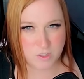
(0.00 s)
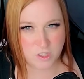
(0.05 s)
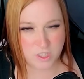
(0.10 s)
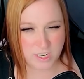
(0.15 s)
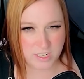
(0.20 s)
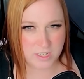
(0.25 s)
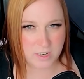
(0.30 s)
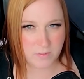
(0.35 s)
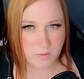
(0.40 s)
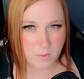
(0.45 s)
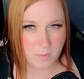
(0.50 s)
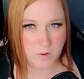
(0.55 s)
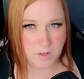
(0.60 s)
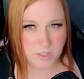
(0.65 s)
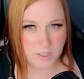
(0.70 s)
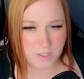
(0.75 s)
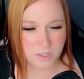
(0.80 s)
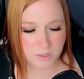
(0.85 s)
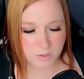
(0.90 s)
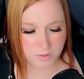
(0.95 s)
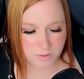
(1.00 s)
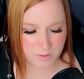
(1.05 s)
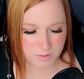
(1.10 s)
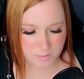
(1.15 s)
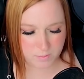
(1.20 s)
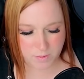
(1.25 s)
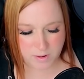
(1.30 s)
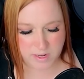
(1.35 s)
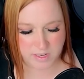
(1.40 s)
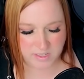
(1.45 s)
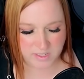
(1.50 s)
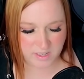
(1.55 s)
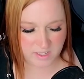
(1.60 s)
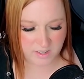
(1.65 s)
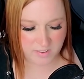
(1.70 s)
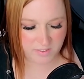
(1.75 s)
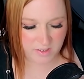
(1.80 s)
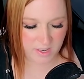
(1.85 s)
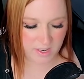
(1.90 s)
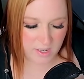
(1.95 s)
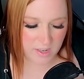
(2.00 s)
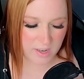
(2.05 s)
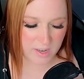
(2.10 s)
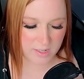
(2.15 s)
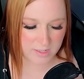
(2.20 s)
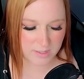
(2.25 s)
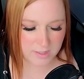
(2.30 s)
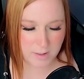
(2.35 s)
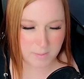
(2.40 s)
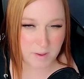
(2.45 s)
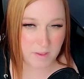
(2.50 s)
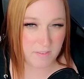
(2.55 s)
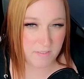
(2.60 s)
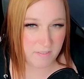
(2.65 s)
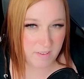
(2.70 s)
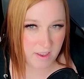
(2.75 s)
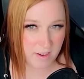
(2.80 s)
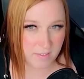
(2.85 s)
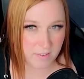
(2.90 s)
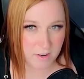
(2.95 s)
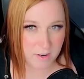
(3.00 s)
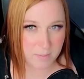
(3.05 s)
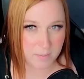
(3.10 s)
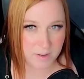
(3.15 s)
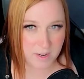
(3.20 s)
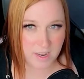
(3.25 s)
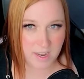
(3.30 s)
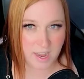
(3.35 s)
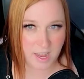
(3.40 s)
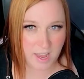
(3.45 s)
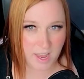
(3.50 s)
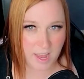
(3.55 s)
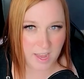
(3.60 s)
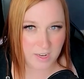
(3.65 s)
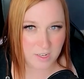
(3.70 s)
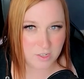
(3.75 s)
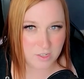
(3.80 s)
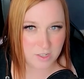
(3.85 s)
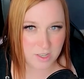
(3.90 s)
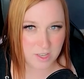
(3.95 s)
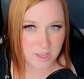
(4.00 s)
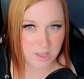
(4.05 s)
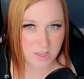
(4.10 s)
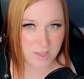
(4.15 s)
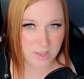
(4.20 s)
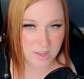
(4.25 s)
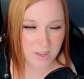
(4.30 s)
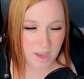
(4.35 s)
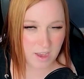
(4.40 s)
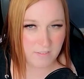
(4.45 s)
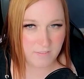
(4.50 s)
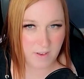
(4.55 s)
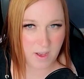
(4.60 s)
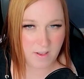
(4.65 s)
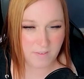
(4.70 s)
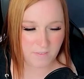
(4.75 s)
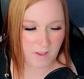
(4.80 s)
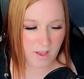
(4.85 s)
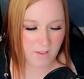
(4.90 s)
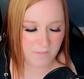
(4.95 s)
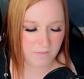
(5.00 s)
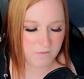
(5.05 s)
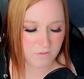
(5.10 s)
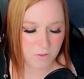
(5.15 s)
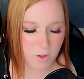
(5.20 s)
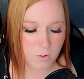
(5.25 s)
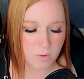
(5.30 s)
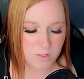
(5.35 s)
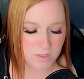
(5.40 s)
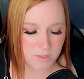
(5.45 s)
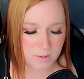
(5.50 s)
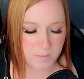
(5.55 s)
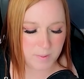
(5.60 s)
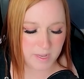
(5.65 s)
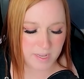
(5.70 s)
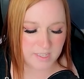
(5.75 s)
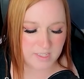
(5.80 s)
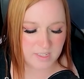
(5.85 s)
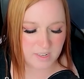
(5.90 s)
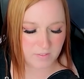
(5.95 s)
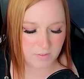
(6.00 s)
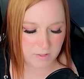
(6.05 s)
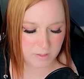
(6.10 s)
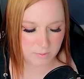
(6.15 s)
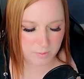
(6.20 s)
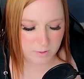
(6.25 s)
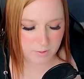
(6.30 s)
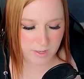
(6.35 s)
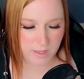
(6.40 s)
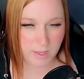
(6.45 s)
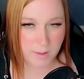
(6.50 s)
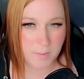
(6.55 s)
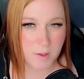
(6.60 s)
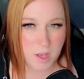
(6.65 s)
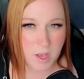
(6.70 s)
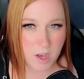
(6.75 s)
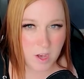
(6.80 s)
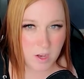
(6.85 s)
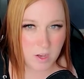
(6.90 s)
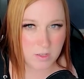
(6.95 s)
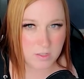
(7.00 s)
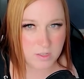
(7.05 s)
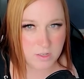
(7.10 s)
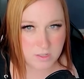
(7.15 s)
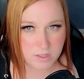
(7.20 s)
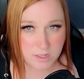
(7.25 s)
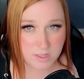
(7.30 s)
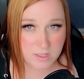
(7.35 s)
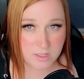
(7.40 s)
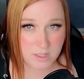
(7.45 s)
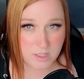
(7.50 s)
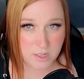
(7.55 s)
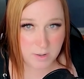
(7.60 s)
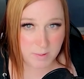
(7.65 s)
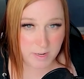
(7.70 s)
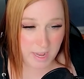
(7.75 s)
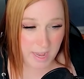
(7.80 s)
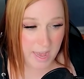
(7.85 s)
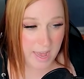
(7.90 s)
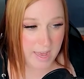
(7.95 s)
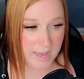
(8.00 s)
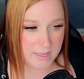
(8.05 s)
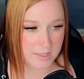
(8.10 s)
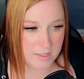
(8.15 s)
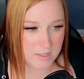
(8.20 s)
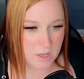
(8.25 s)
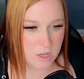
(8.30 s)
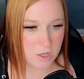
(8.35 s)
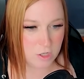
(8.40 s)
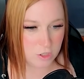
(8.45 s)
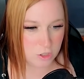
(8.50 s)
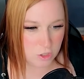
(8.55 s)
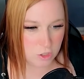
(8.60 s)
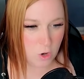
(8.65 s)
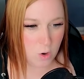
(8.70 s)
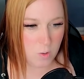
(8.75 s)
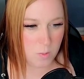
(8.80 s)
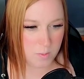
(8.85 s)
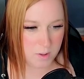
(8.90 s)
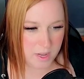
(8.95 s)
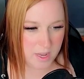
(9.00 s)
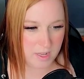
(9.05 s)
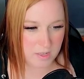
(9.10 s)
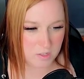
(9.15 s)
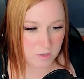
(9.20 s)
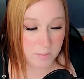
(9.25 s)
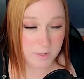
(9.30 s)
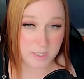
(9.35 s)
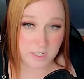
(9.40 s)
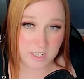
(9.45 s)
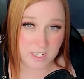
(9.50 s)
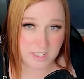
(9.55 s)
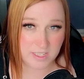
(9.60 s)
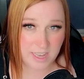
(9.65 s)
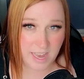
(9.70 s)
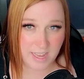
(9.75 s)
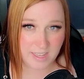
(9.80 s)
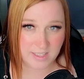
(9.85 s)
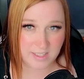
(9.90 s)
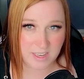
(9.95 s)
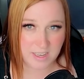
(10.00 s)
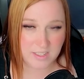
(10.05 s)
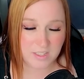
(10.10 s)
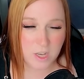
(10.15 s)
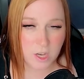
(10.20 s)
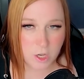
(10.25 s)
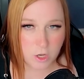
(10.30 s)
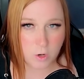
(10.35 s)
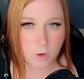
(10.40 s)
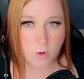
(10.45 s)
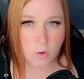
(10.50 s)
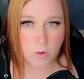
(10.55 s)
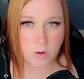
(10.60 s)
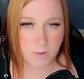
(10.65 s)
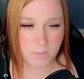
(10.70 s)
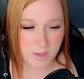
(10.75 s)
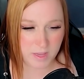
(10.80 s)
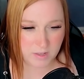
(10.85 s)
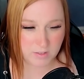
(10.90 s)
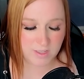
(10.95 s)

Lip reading: Changing it from 1 to 2 is pretty significant. It's not my favorite, but I've noticed the biggest difference between them. Also, since the Geminate has so much in its hand size, you're going to be